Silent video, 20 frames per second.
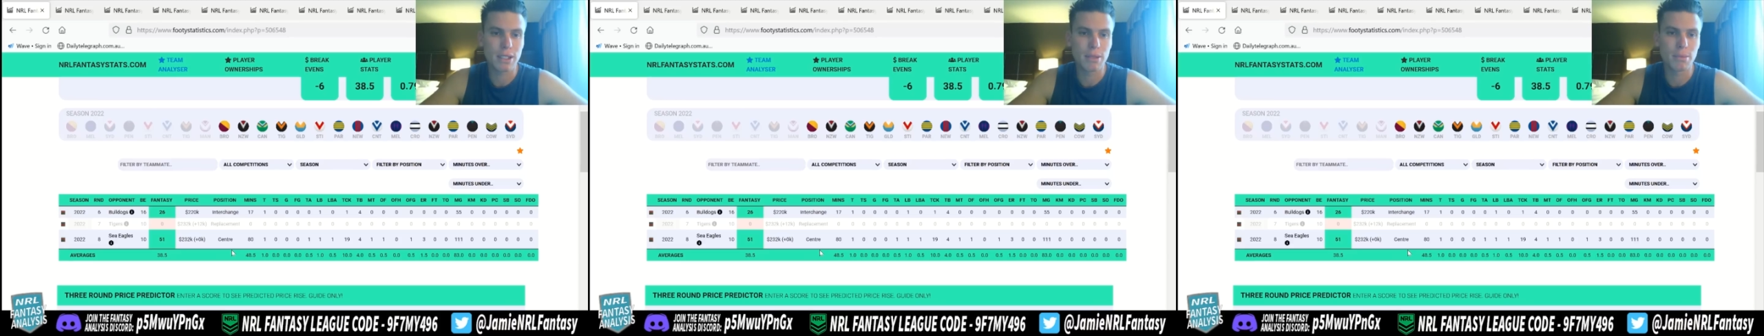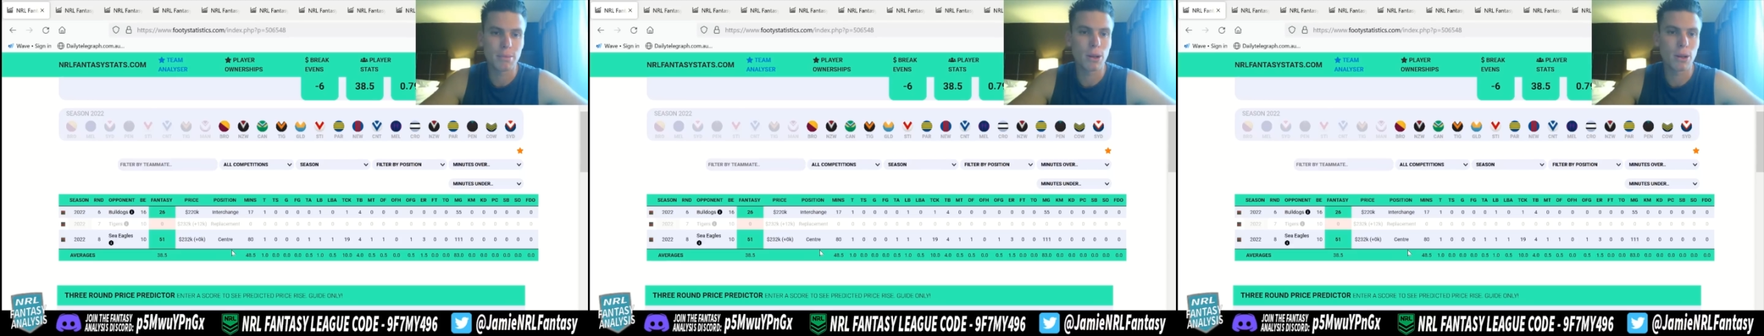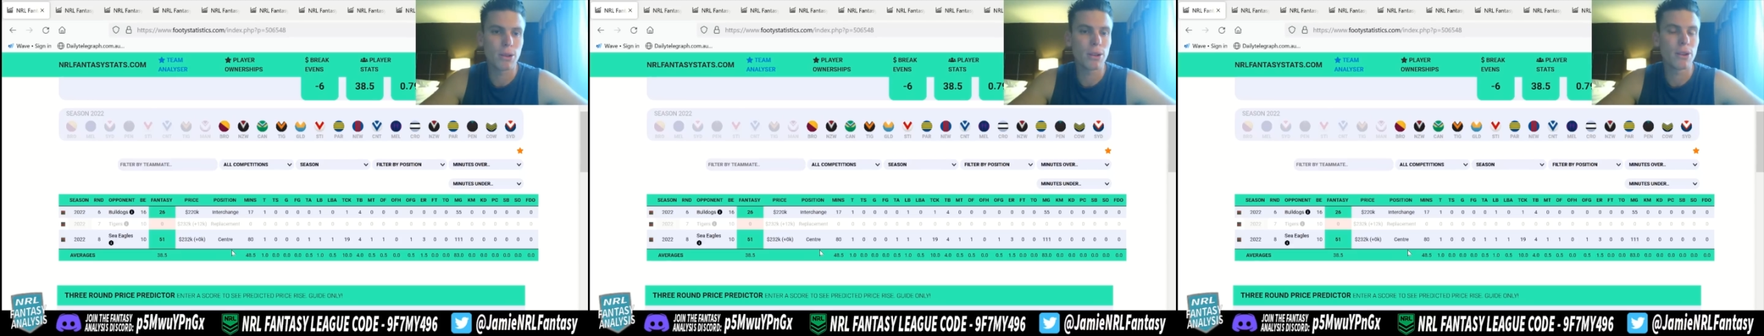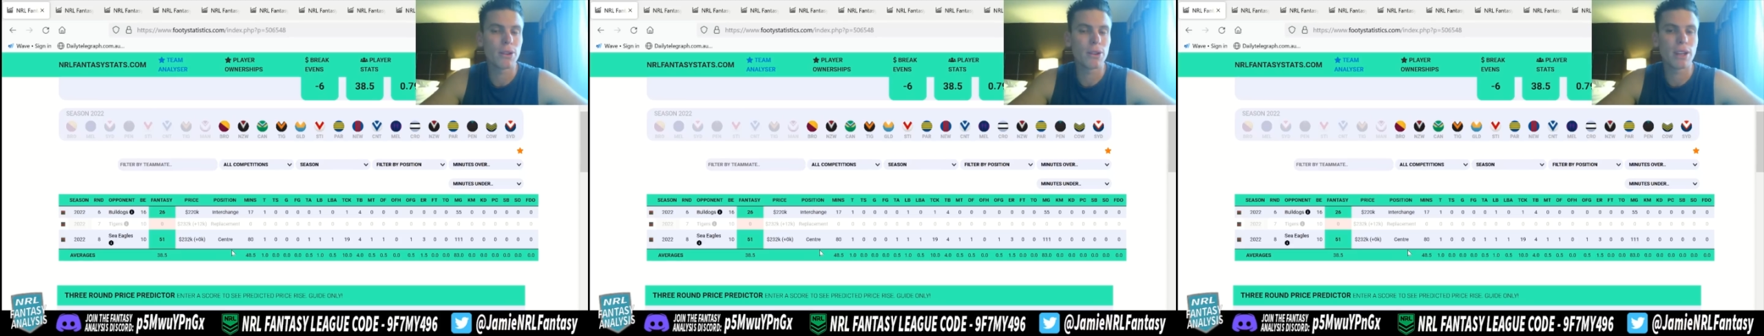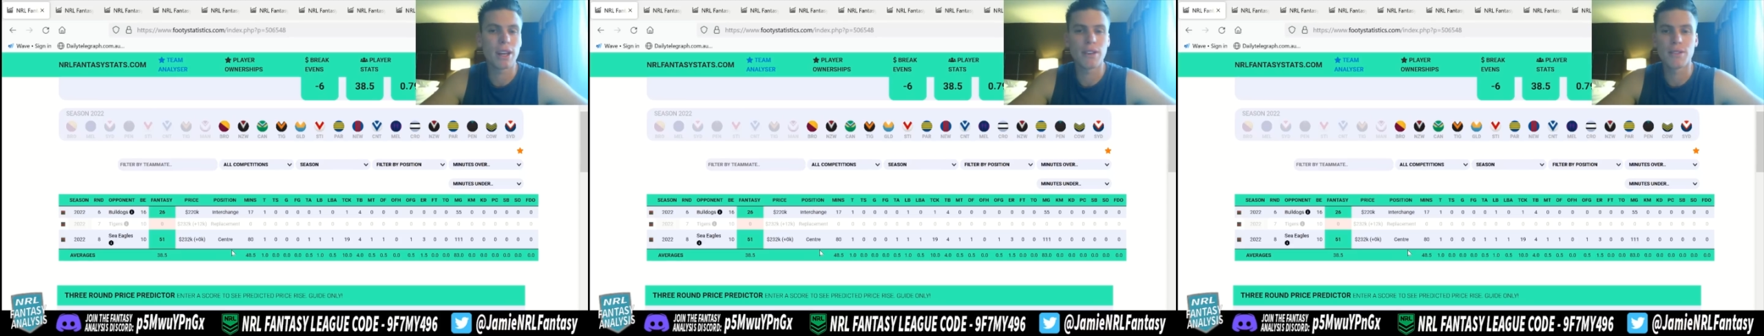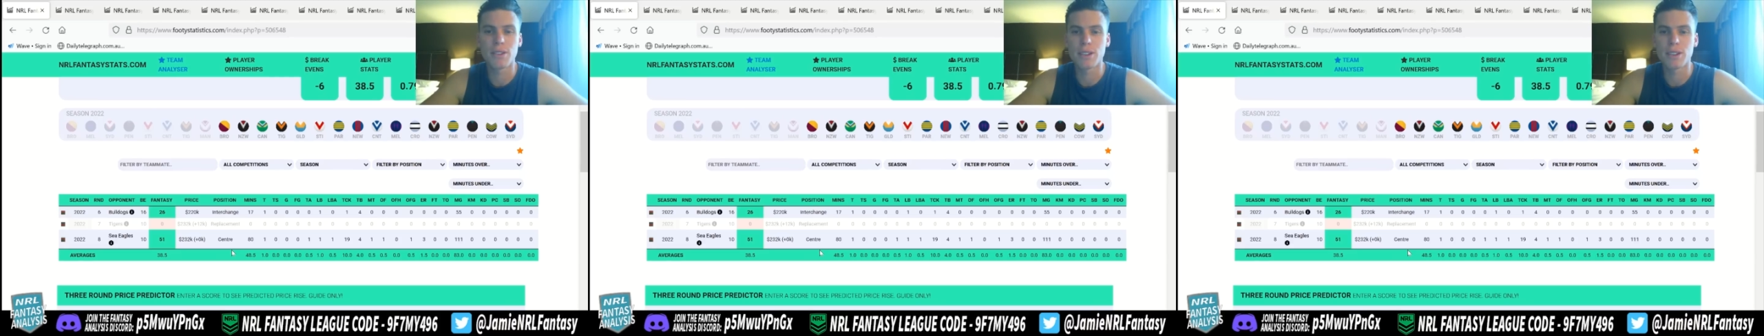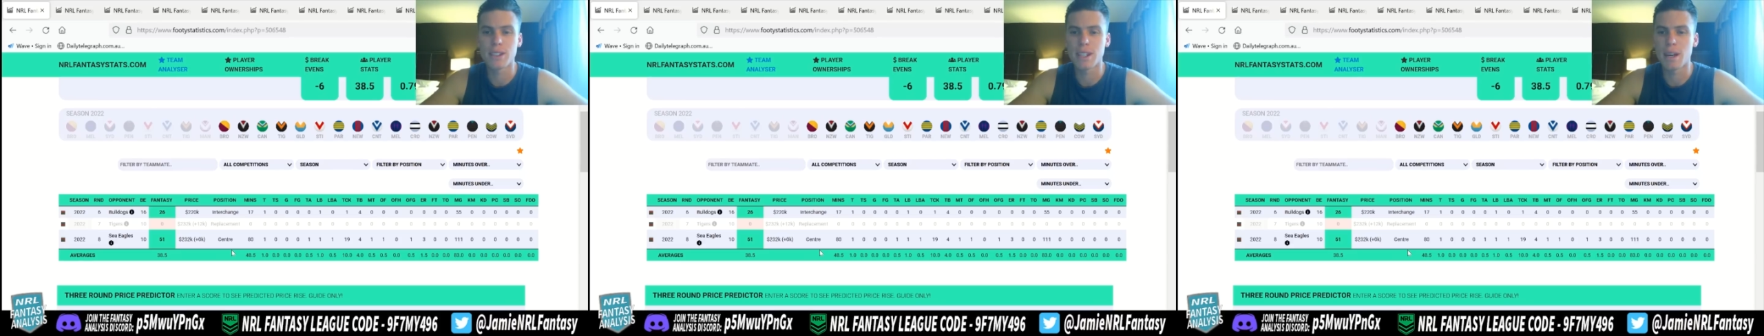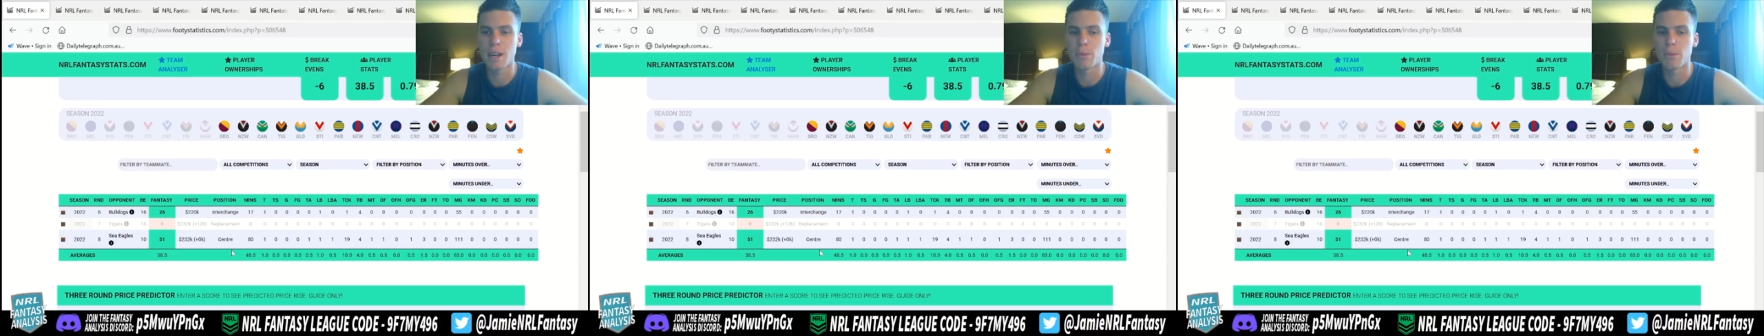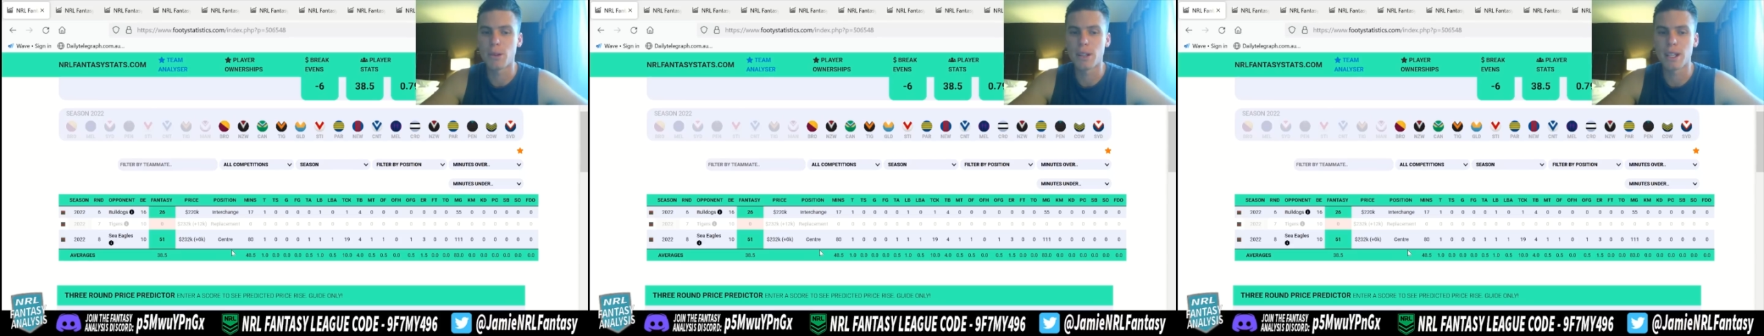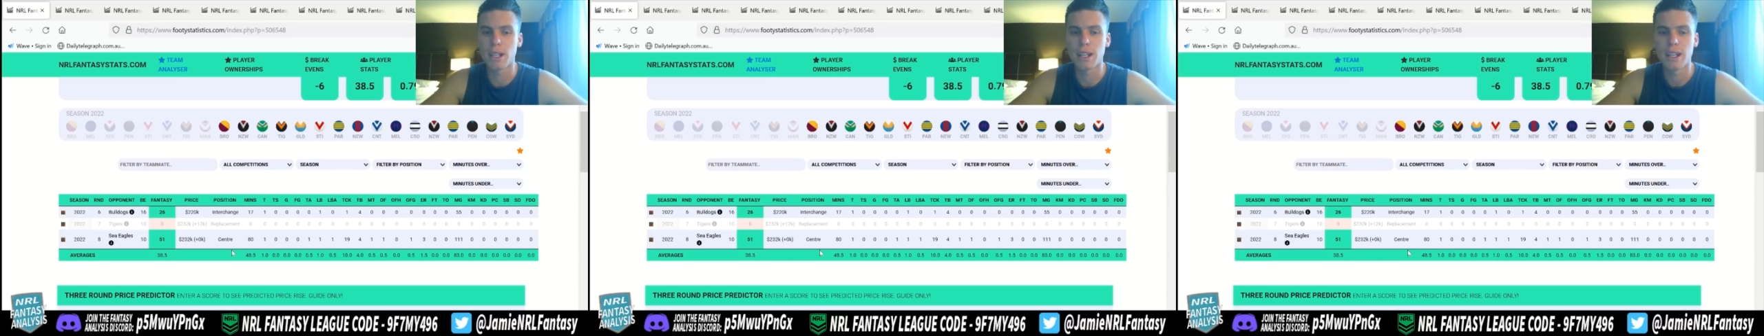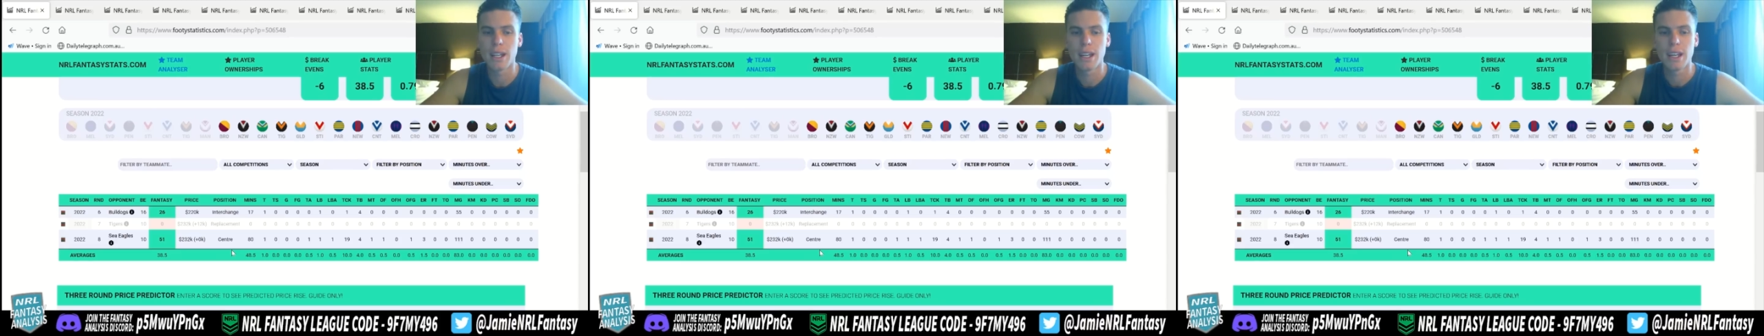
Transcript: Bolo there, for example, and